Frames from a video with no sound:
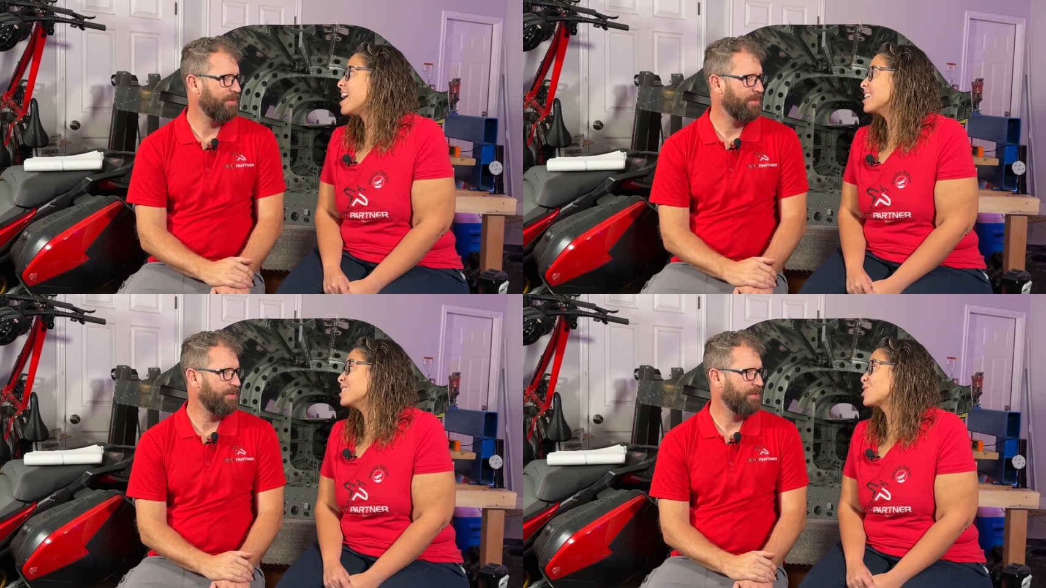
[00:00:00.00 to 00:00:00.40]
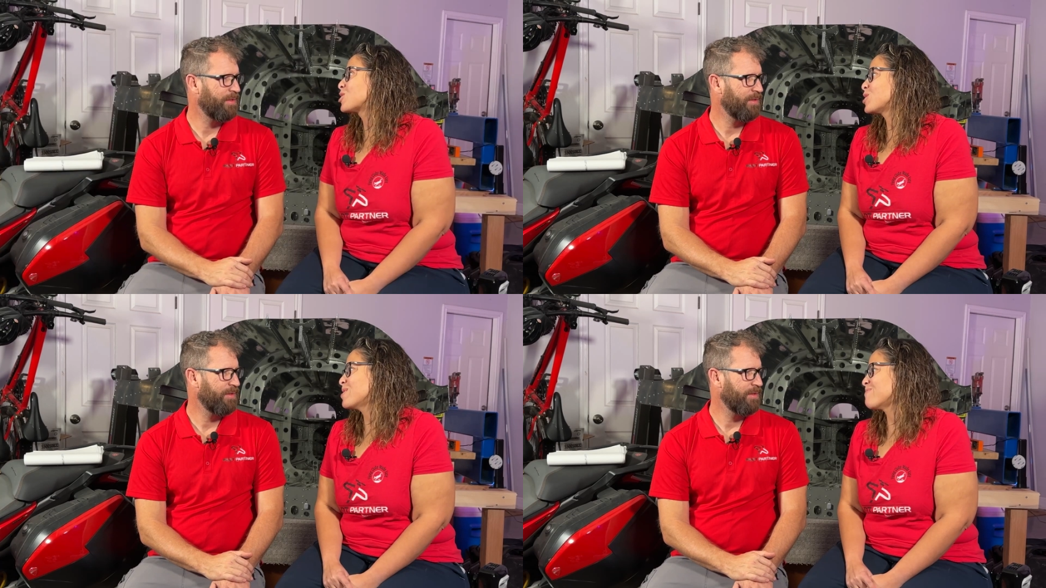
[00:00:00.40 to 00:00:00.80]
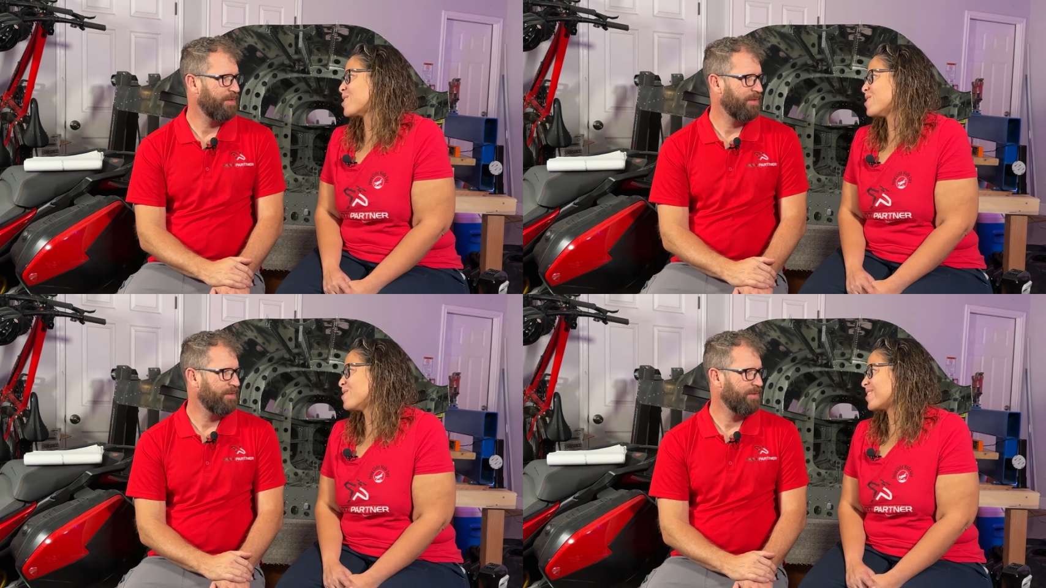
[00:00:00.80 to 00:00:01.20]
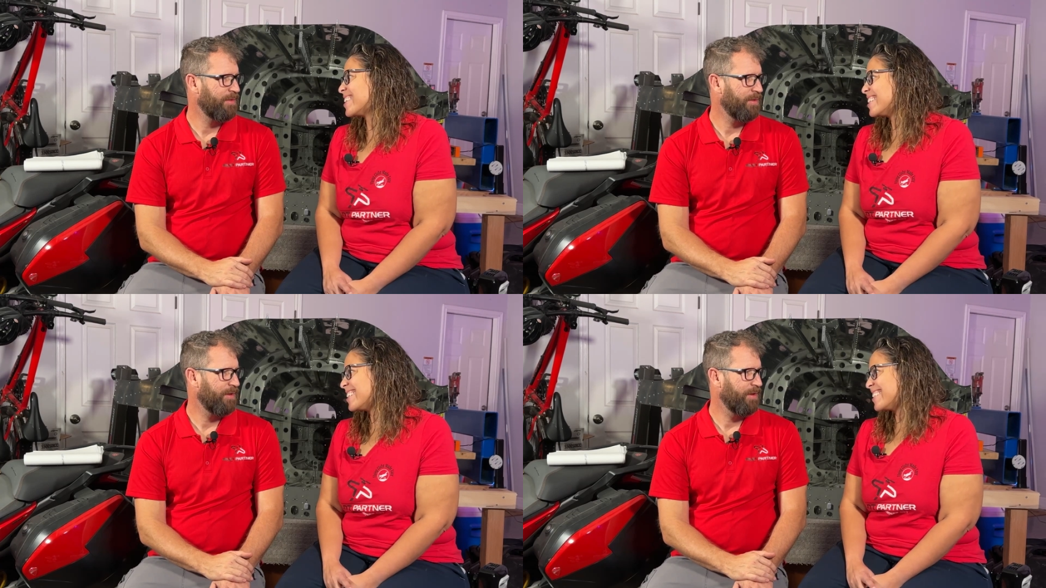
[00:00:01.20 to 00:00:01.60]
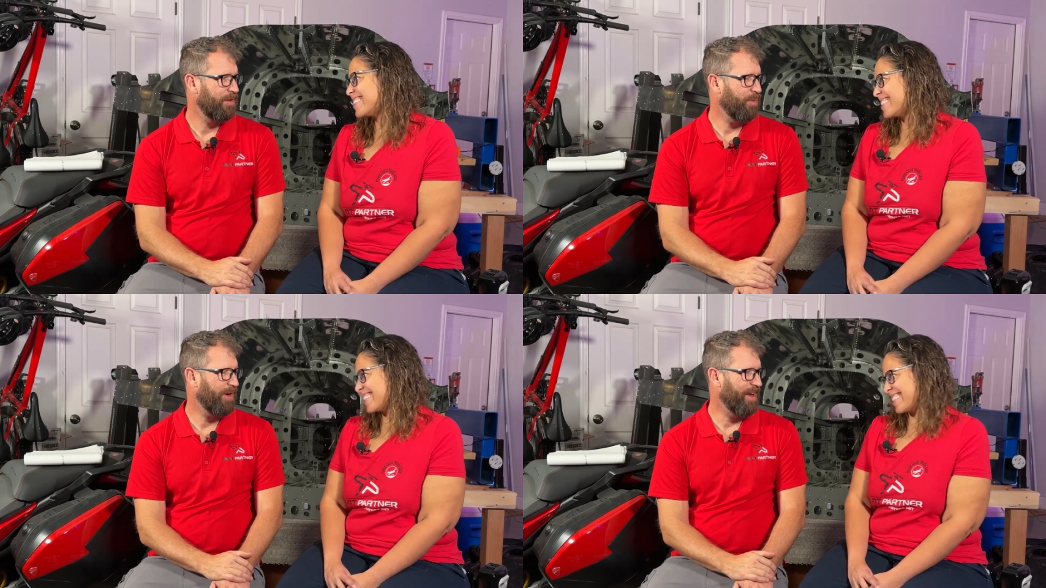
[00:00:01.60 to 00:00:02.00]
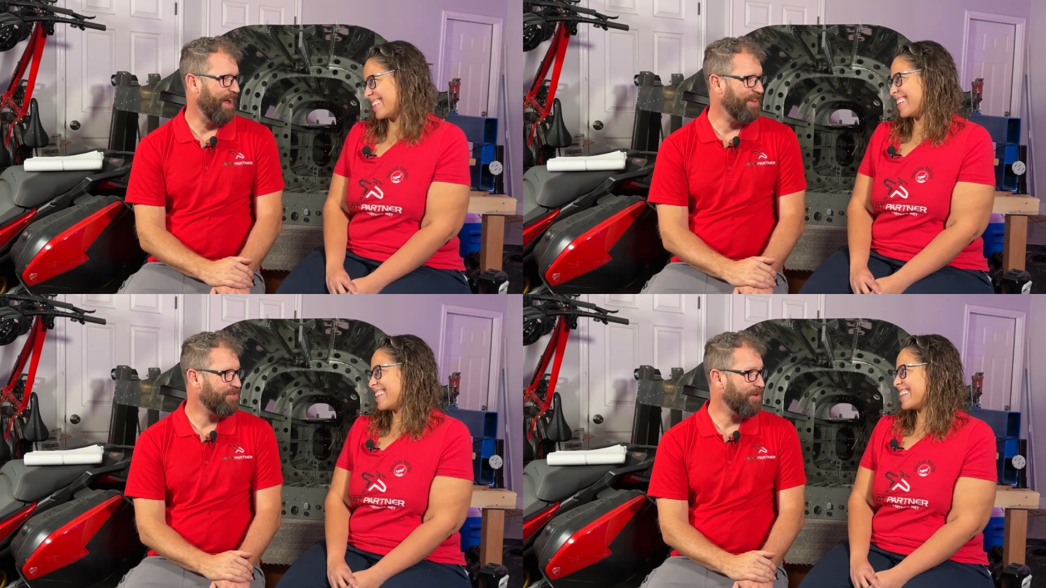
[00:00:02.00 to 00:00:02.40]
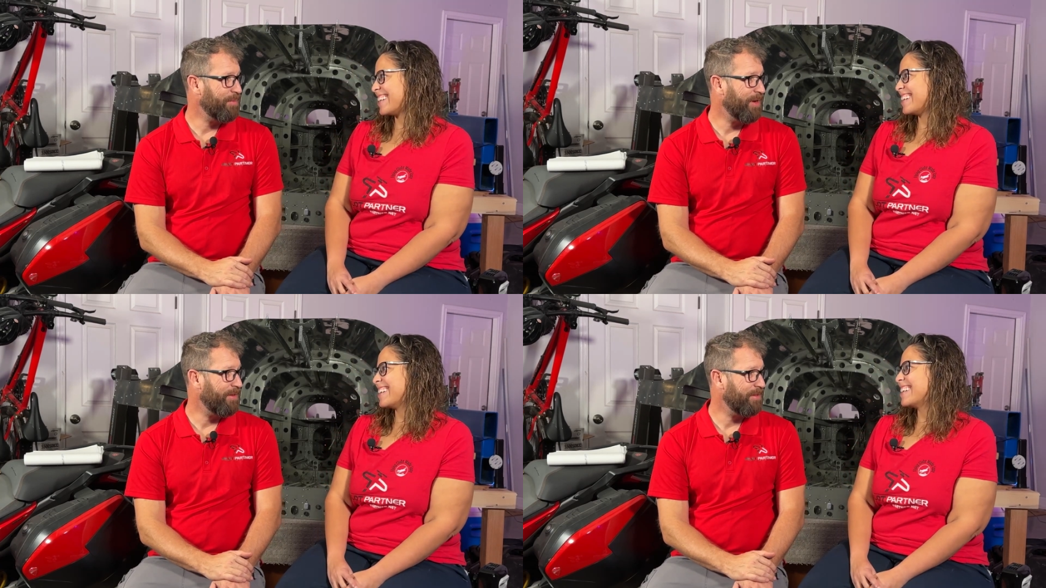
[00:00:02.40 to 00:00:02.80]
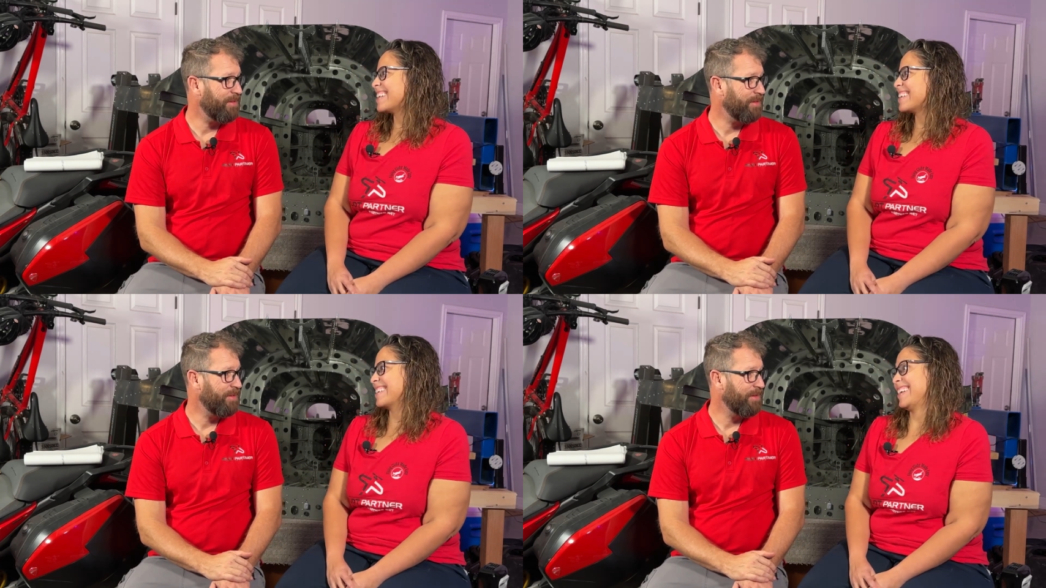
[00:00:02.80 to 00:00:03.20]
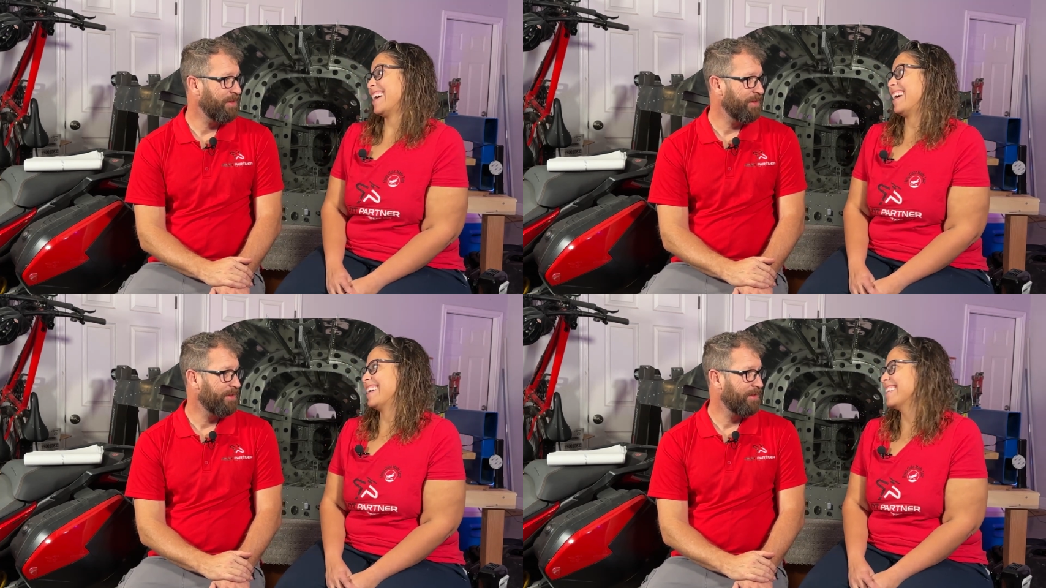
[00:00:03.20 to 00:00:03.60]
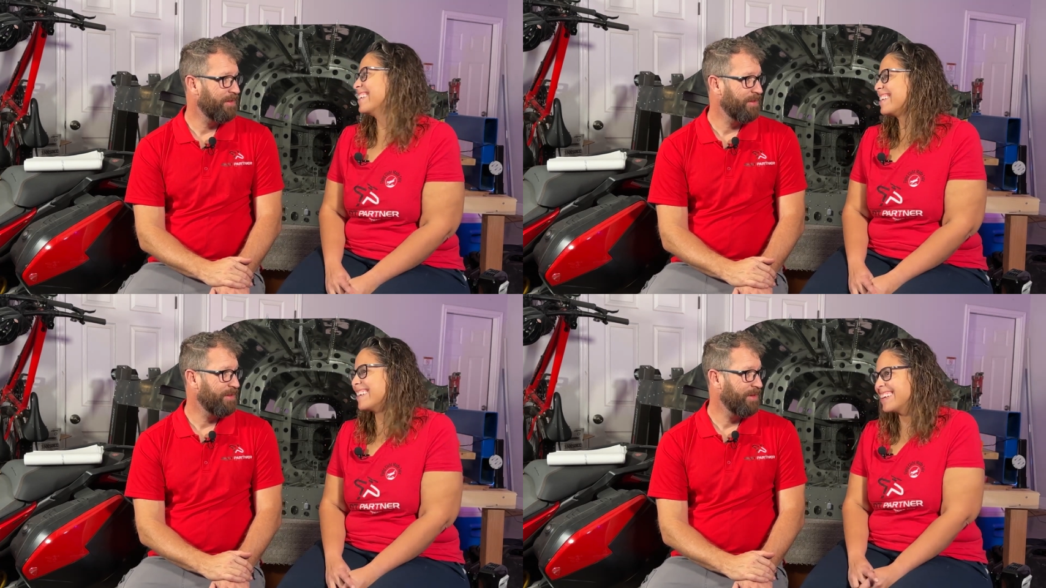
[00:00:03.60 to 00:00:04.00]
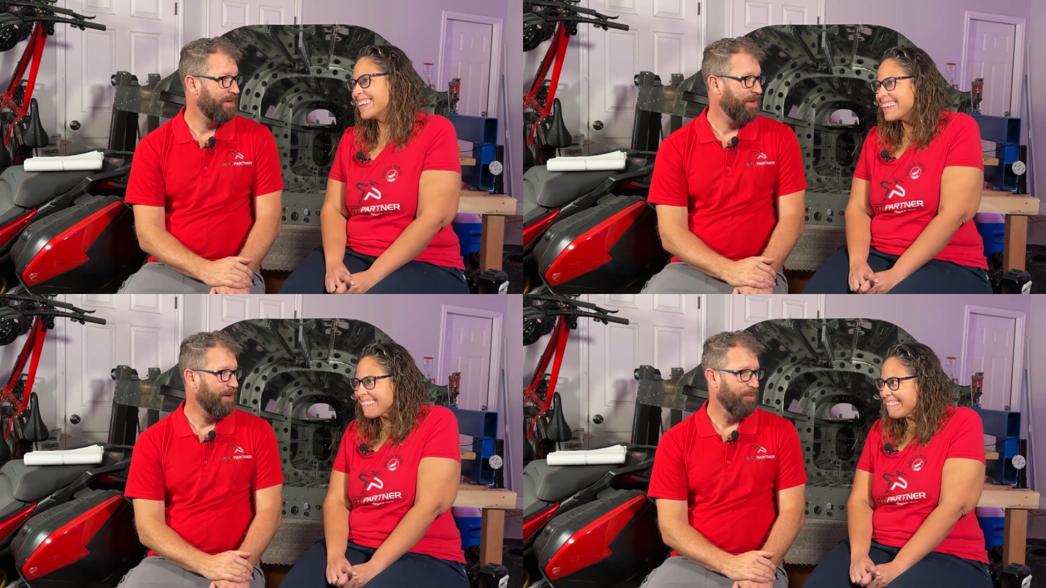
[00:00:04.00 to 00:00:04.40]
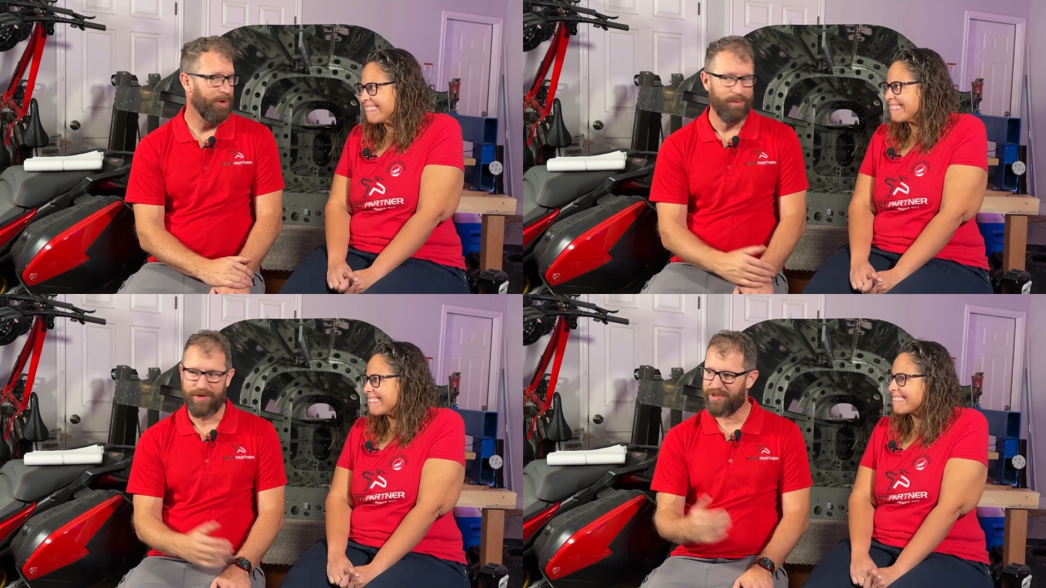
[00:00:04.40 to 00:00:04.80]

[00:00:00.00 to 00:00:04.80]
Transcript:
Speaker 1: Ice cream cone.
Speaker 2: You want an ice cream cone? Yeah. Well, we